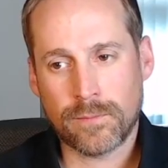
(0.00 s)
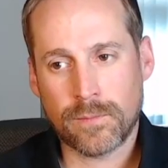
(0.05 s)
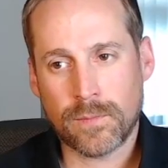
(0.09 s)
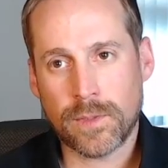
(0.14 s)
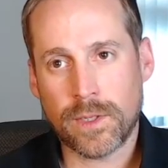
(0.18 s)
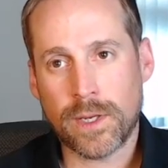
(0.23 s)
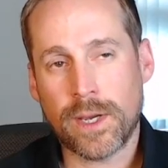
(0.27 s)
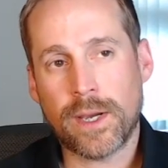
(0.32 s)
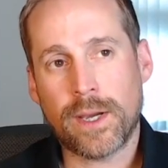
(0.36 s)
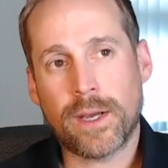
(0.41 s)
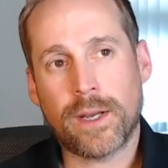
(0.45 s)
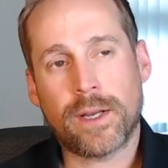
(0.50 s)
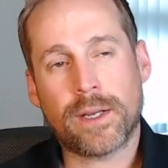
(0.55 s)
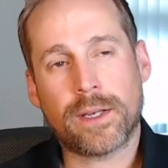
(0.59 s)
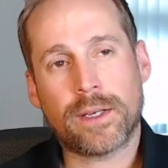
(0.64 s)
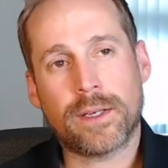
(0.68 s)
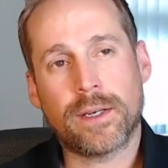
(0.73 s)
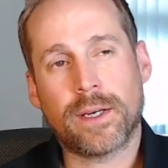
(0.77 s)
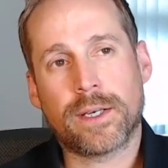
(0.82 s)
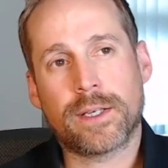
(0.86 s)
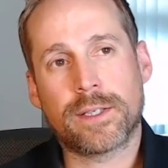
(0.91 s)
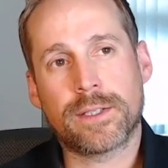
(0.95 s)
Yeah, and
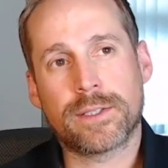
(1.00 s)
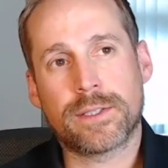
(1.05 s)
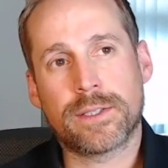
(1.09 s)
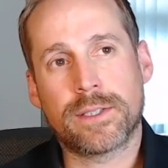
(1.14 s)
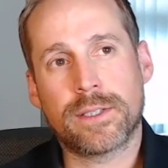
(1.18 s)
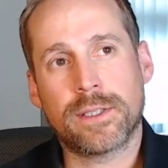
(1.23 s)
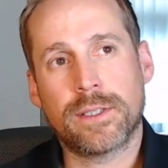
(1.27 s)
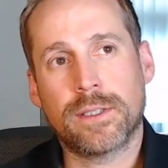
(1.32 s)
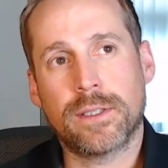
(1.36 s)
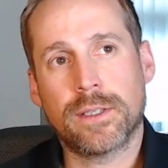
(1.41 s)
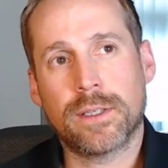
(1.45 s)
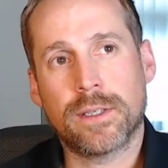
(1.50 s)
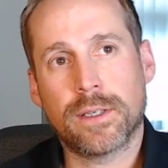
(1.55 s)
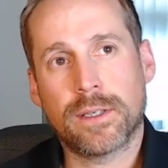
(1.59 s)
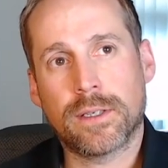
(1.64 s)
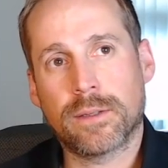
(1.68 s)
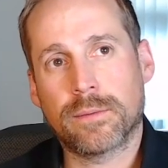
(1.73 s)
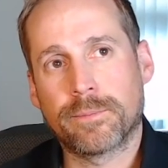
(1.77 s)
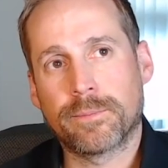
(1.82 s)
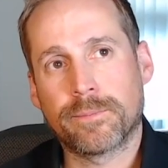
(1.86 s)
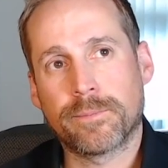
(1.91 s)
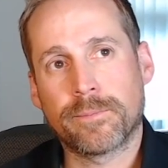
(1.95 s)
I could see a
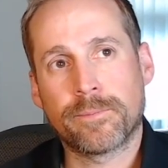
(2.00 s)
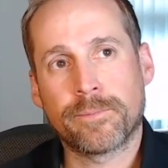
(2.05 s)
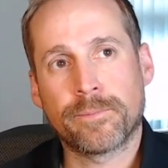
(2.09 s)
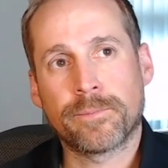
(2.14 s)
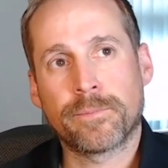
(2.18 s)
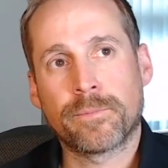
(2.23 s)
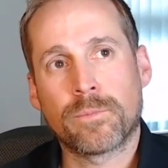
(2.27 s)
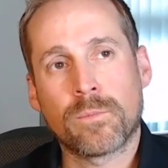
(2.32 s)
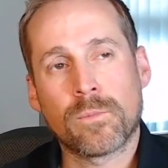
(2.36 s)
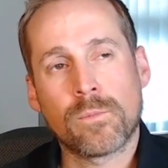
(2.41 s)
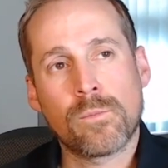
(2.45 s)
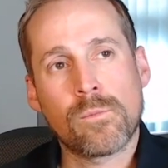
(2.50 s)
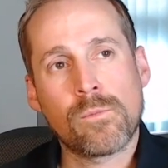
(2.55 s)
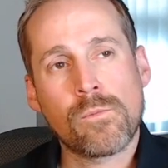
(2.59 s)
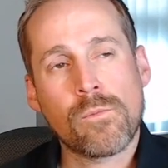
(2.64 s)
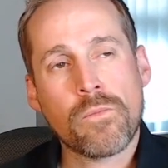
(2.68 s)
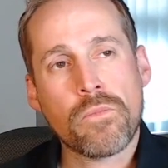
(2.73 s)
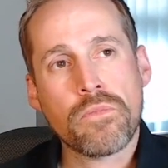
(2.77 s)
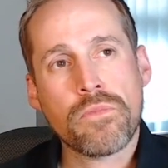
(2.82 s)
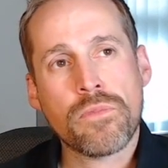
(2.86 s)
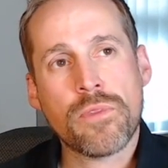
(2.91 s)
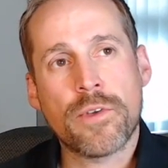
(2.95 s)

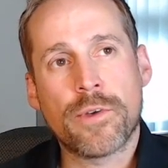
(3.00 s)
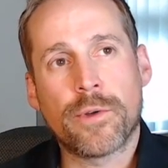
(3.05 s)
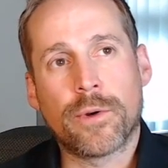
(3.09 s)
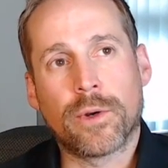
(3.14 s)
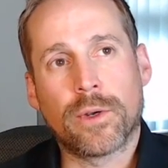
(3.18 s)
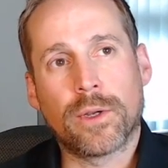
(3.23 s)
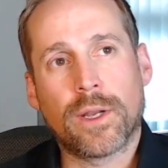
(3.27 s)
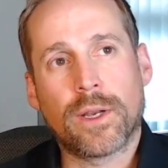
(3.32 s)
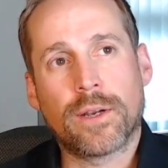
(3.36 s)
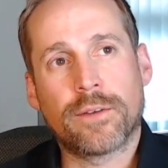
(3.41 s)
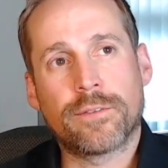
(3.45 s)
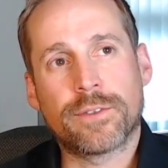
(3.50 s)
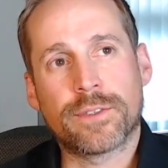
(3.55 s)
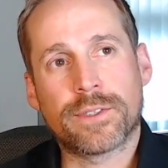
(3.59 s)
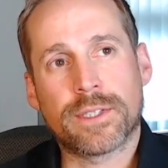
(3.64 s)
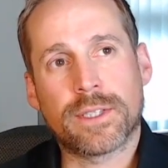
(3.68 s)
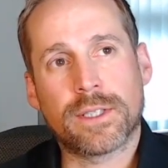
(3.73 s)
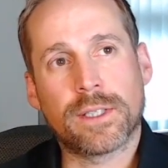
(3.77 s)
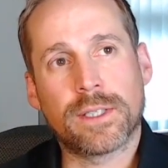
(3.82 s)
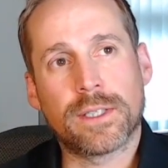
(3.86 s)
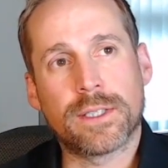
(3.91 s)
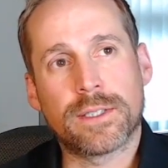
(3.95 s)
lot of
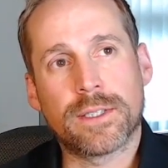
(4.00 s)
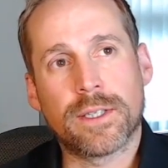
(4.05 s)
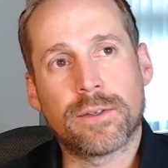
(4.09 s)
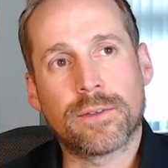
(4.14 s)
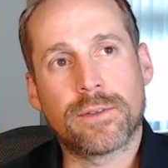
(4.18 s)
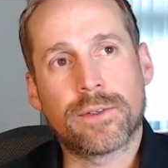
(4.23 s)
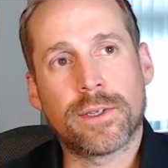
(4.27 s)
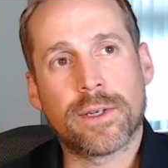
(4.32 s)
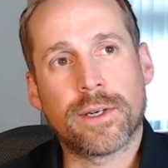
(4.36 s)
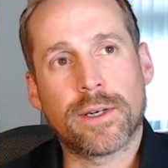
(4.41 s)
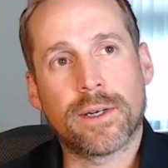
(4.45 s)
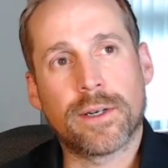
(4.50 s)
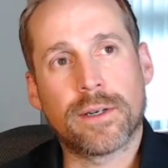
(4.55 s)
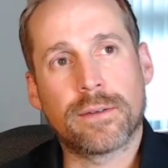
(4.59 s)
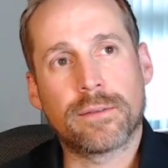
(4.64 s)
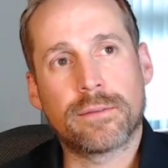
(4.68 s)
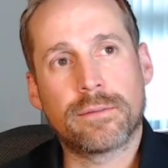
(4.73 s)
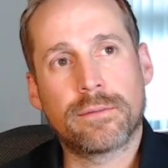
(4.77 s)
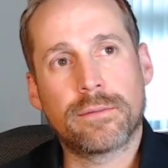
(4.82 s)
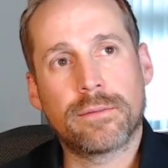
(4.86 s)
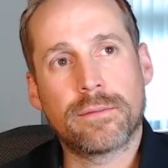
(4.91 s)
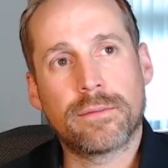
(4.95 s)
facilities out there,
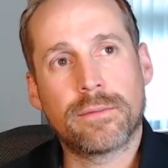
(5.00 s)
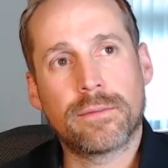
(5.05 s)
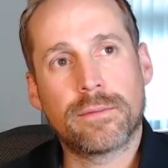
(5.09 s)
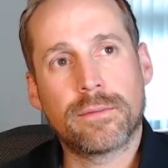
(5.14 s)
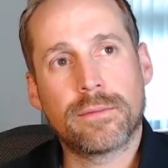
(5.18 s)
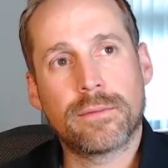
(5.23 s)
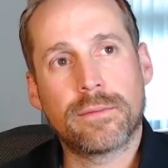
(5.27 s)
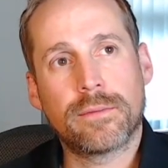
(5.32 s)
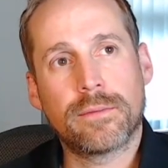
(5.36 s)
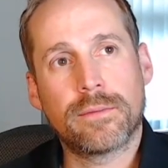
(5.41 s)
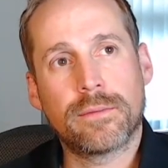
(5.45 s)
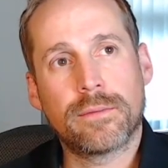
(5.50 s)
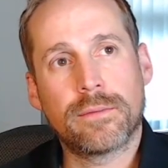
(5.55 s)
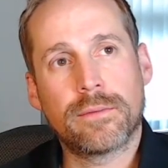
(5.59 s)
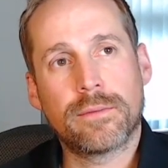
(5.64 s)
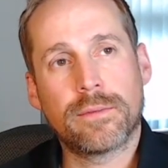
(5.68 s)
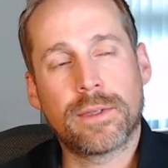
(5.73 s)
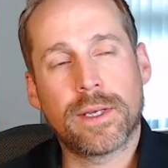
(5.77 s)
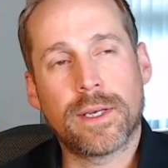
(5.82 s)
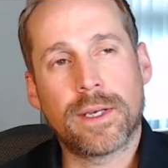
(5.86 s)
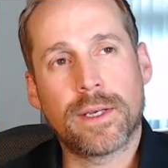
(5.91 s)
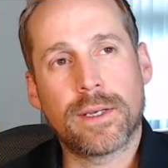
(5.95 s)

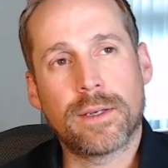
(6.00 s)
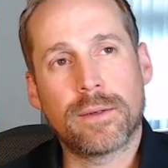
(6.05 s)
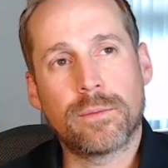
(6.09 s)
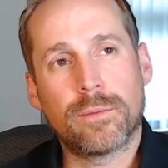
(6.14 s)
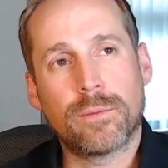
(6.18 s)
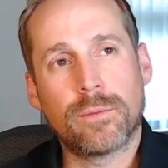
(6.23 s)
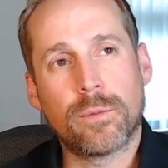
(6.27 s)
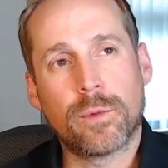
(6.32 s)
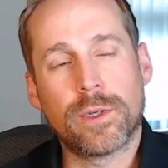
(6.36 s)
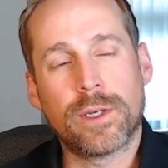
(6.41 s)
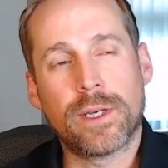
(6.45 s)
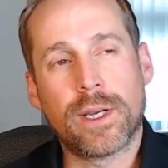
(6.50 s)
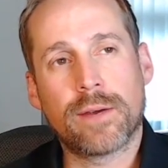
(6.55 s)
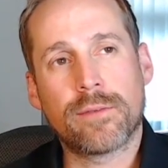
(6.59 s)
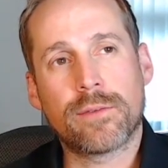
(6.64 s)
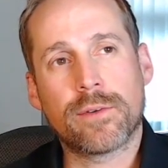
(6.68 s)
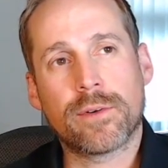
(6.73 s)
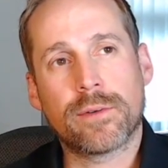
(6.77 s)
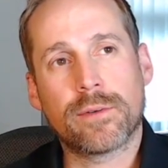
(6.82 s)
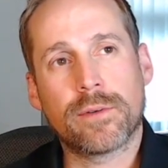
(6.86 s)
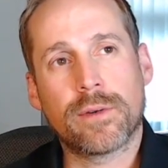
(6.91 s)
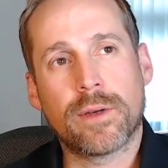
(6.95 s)
they would
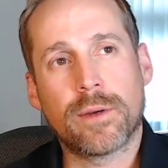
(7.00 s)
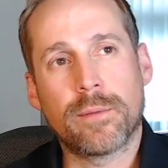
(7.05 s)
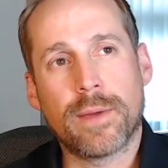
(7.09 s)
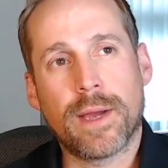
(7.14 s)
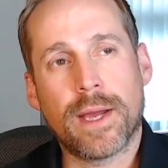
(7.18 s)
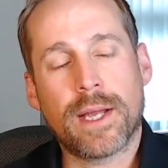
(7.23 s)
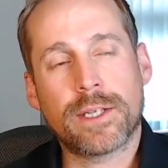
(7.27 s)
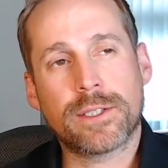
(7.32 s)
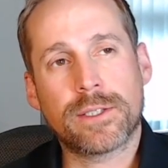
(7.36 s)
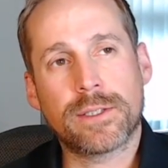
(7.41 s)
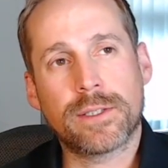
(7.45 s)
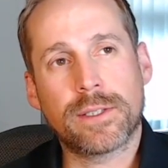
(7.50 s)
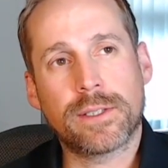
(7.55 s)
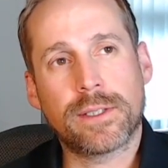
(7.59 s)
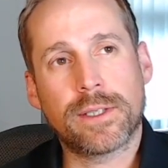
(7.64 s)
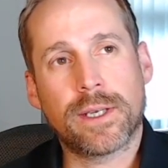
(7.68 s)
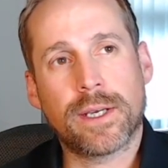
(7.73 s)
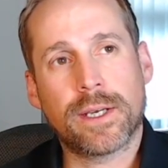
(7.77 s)
never imagine that they